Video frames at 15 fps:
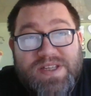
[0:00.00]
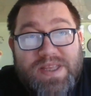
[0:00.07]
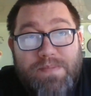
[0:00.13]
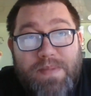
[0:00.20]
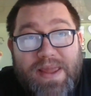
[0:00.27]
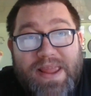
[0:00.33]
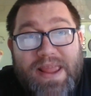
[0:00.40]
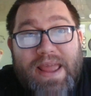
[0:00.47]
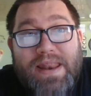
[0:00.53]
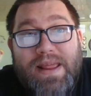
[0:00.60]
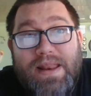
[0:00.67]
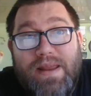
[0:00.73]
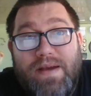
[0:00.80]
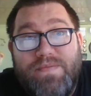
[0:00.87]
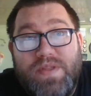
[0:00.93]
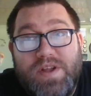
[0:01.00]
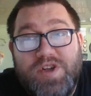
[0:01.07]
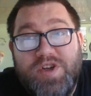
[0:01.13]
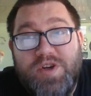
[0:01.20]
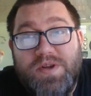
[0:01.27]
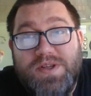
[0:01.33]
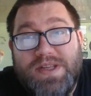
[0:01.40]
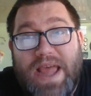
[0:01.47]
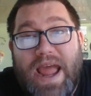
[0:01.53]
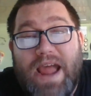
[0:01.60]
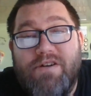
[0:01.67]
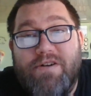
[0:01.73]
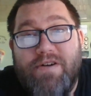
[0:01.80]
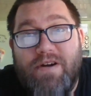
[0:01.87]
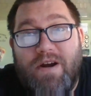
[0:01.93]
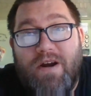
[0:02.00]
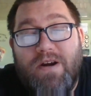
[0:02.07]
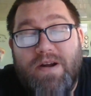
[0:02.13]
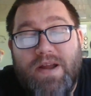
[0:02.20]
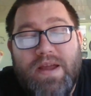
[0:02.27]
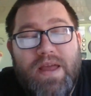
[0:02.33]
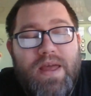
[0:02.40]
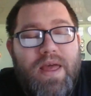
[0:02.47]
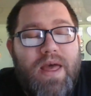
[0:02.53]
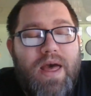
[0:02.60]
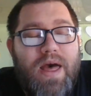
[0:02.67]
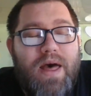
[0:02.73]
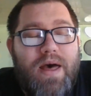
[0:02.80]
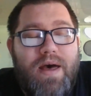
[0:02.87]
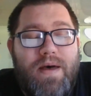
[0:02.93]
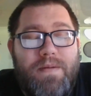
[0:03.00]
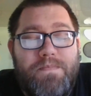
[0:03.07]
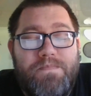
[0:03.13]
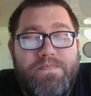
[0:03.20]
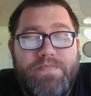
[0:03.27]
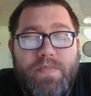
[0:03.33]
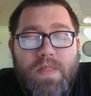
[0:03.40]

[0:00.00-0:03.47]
is the beginning of the Judas After arc.